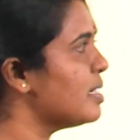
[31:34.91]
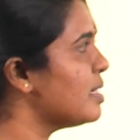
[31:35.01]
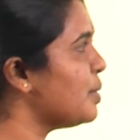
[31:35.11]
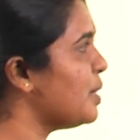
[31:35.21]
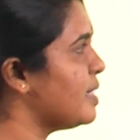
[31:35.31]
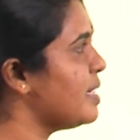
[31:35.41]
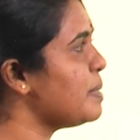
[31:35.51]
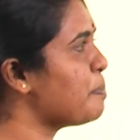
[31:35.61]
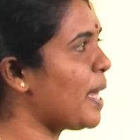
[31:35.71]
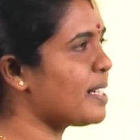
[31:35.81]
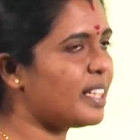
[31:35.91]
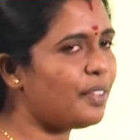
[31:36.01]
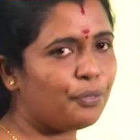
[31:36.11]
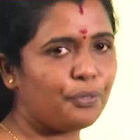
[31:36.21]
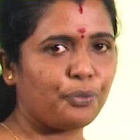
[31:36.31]
So this is
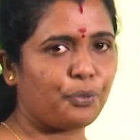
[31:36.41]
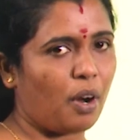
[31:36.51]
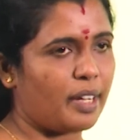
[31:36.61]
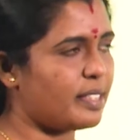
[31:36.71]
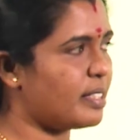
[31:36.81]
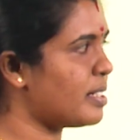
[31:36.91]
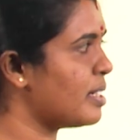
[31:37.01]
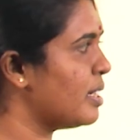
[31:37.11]
passive voice.